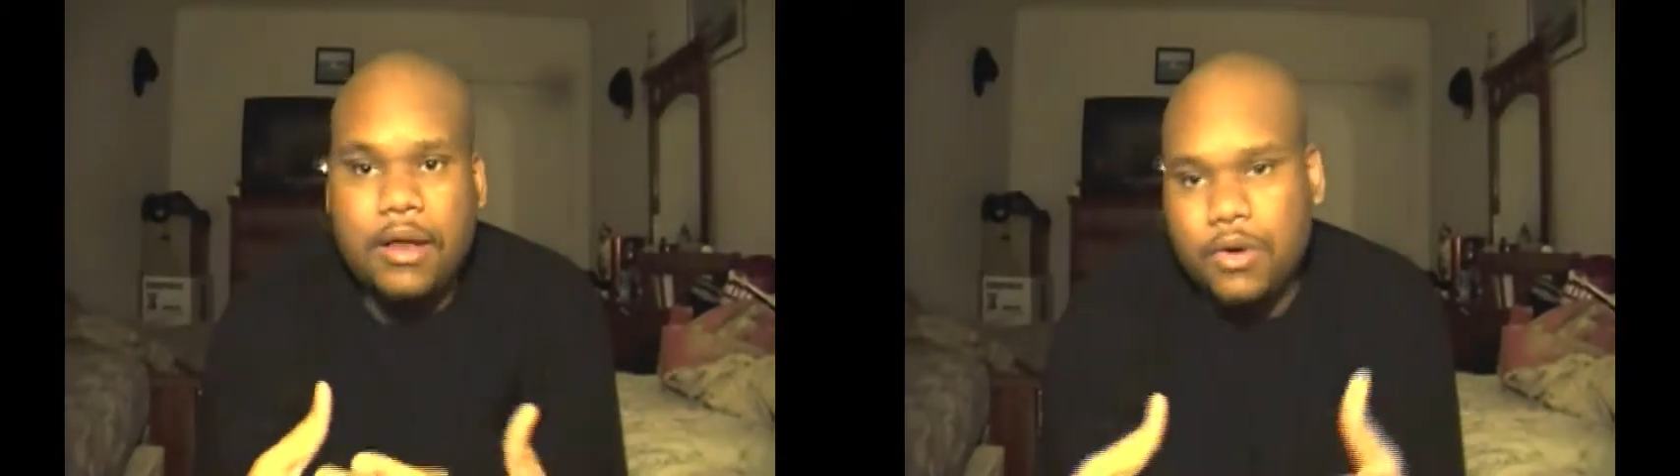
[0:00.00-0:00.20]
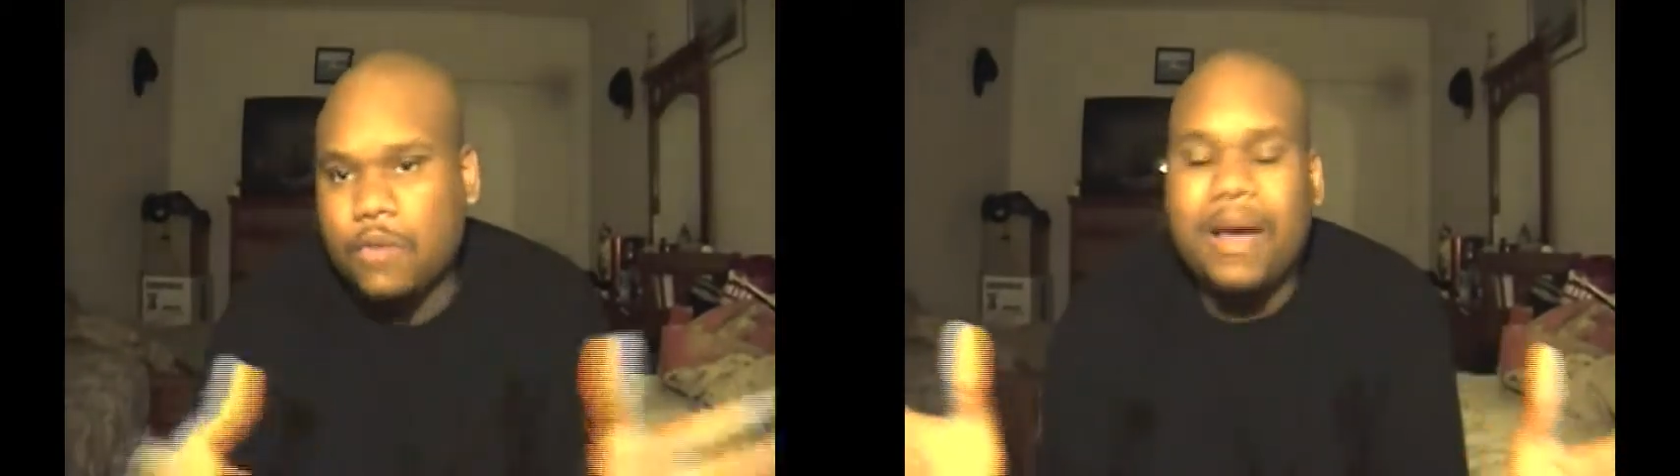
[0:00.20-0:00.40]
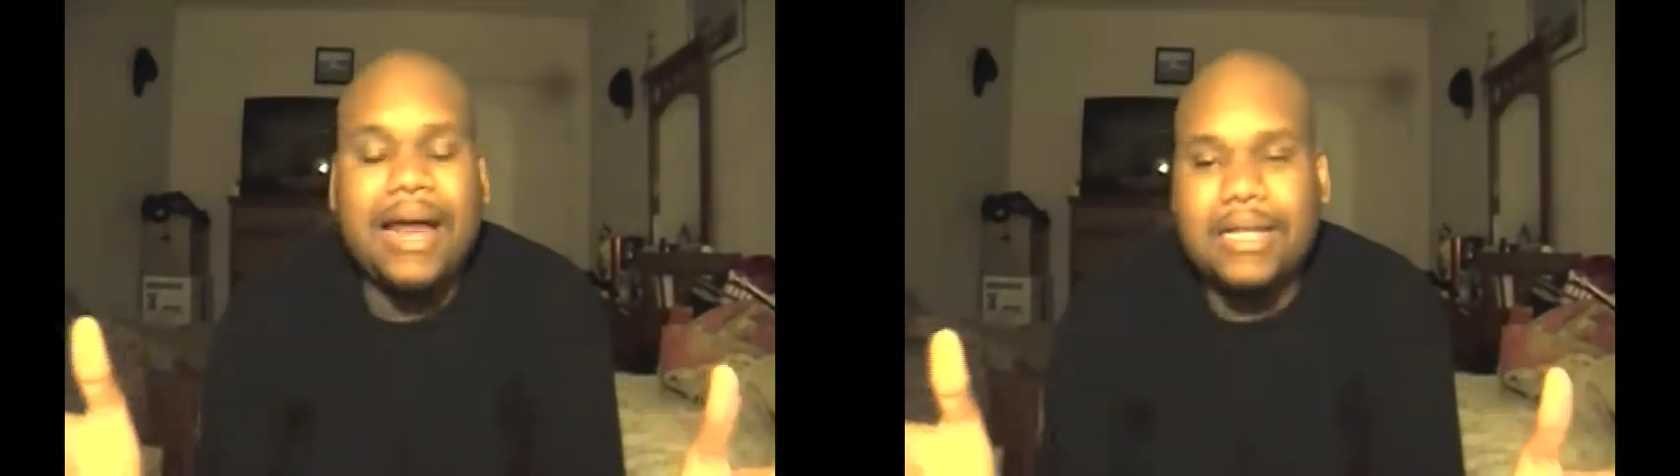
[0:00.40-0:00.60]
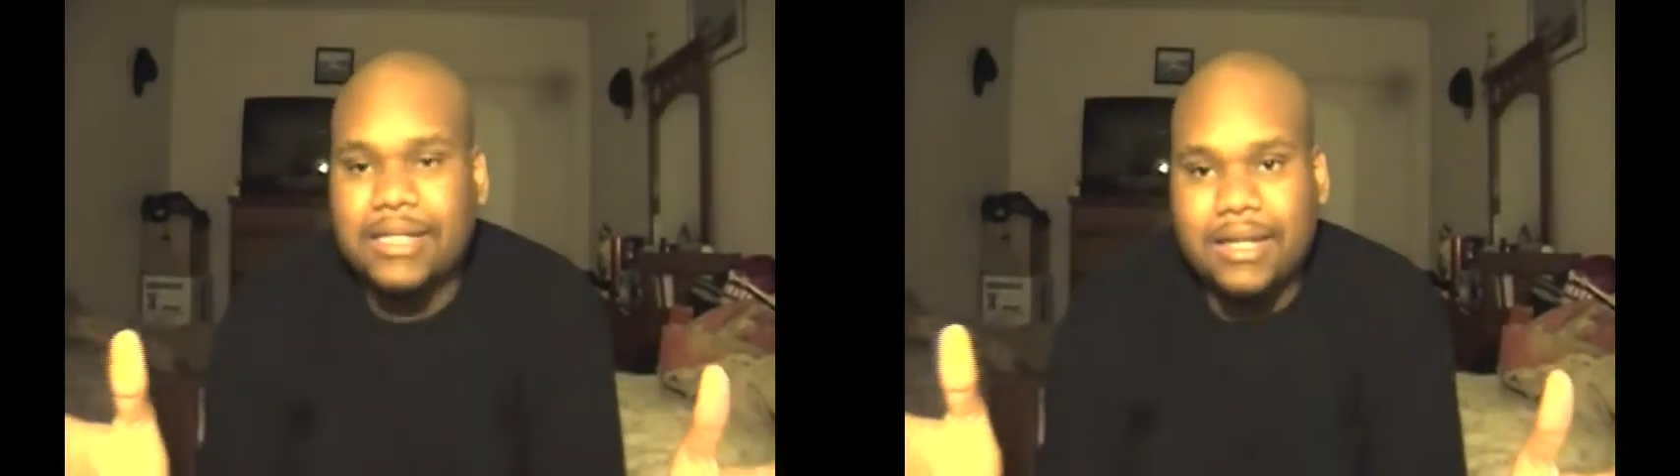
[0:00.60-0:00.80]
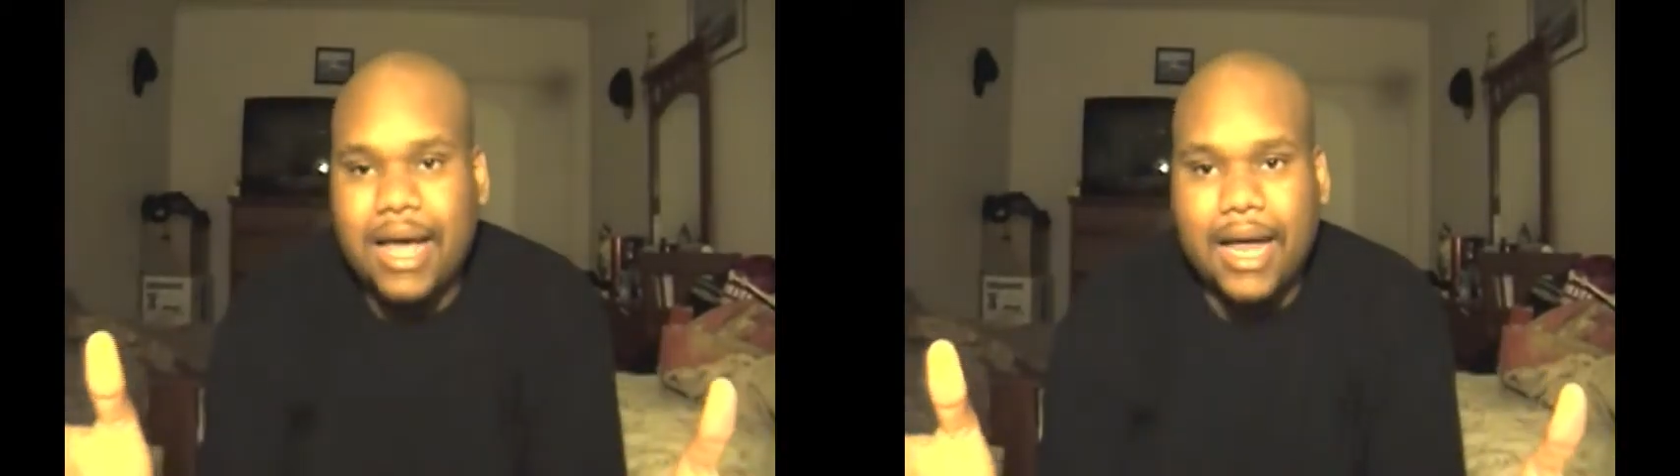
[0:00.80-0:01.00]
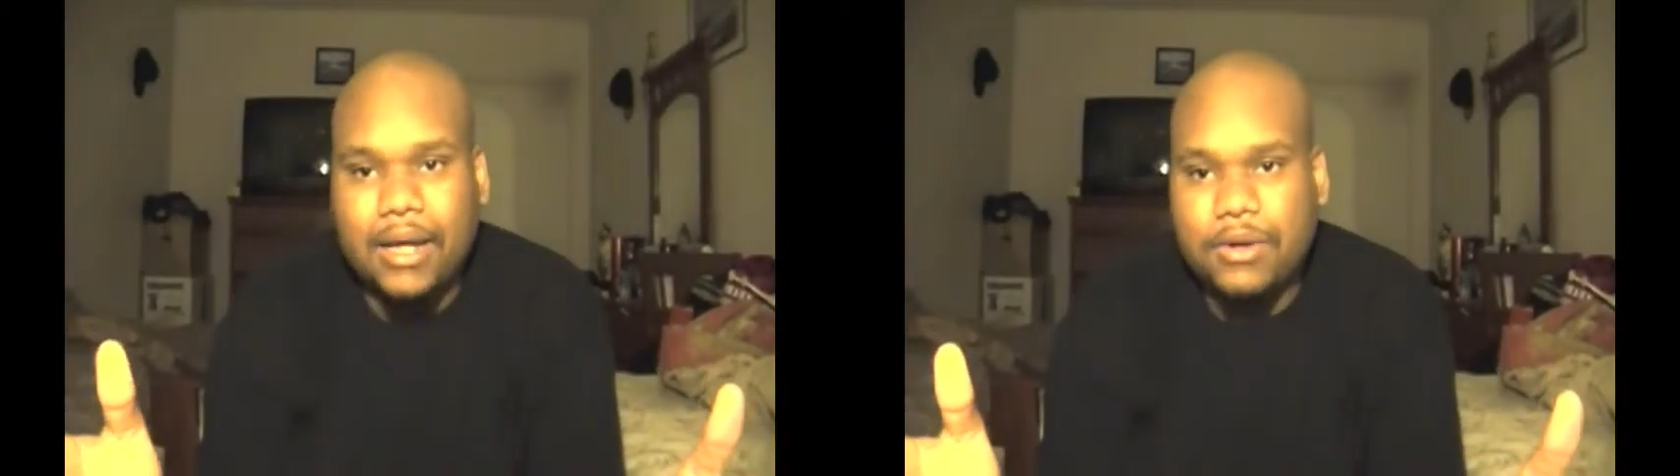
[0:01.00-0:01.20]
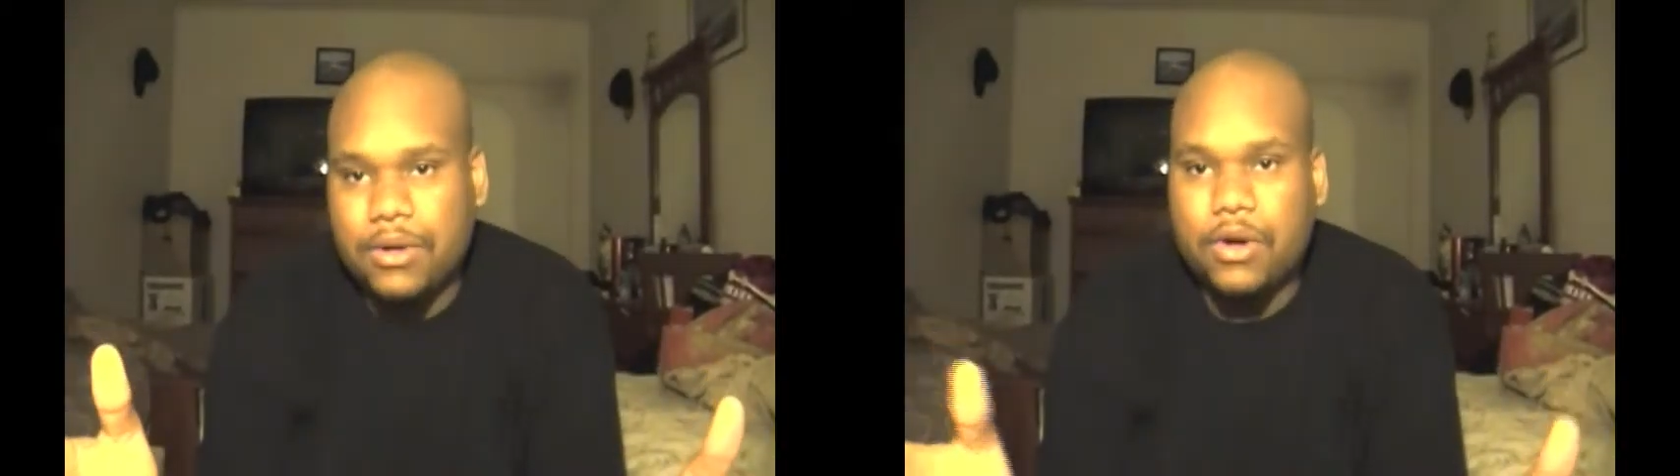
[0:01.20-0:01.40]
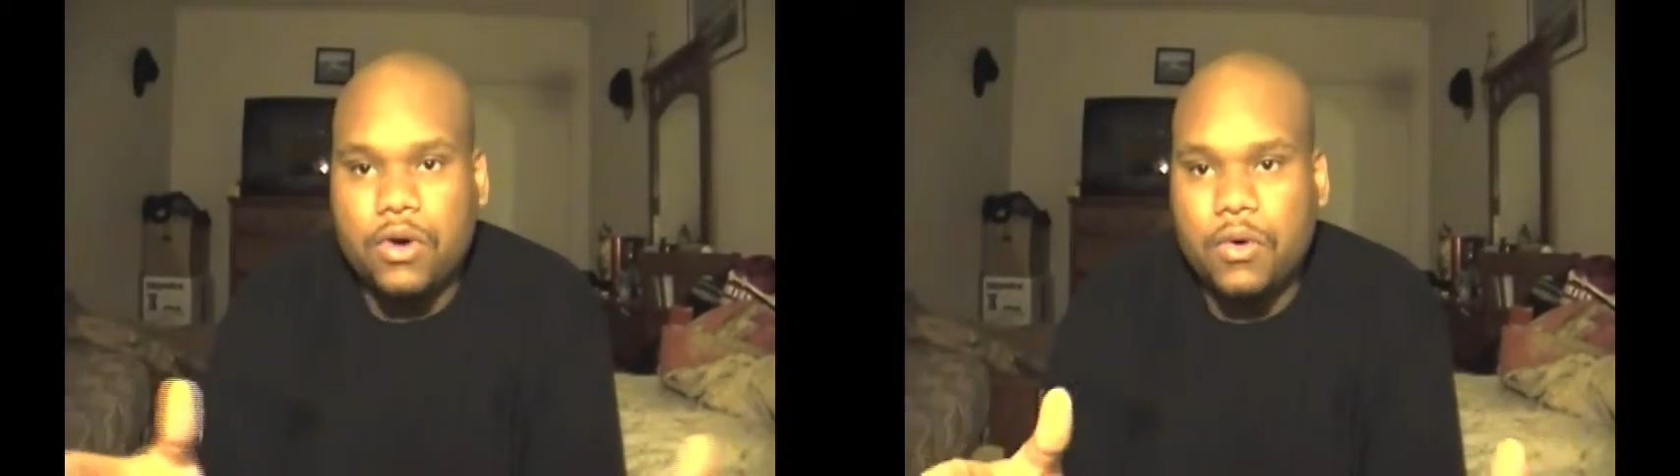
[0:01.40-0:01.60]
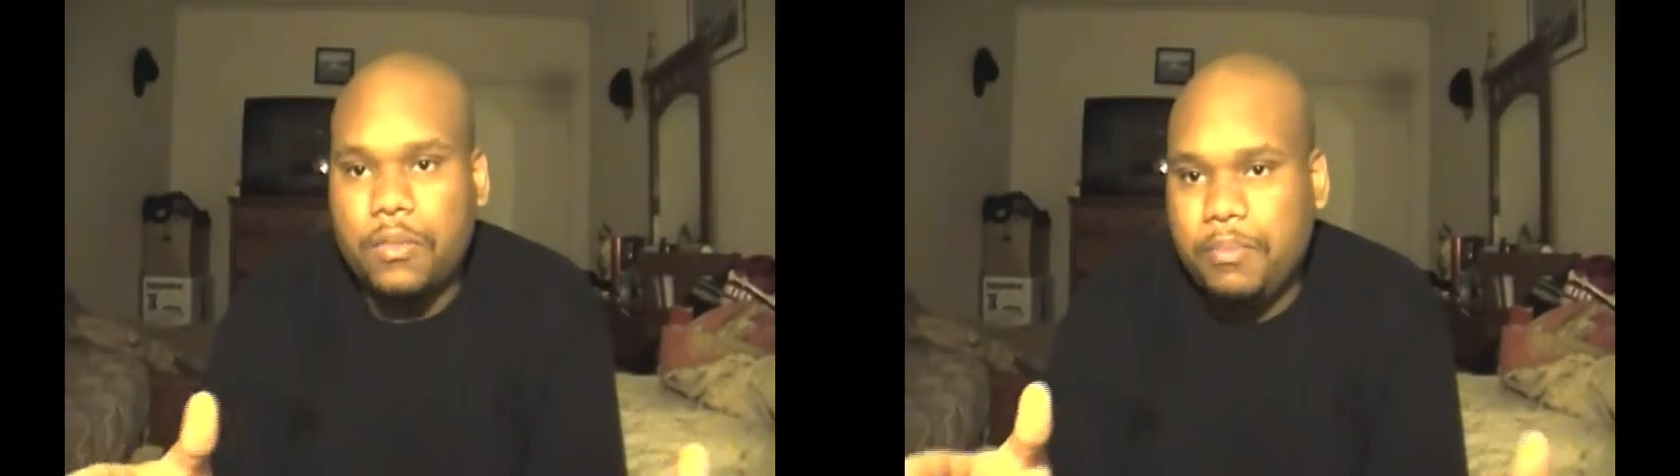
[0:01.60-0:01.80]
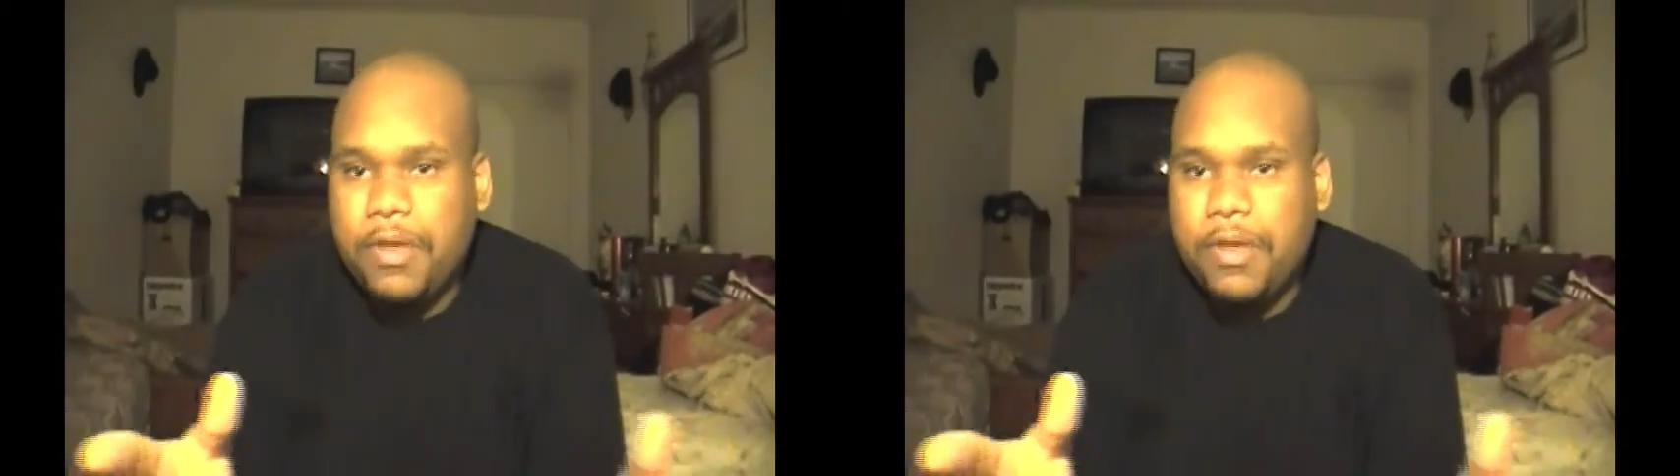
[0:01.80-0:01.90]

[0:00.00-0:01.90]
Nobody's alike, you know.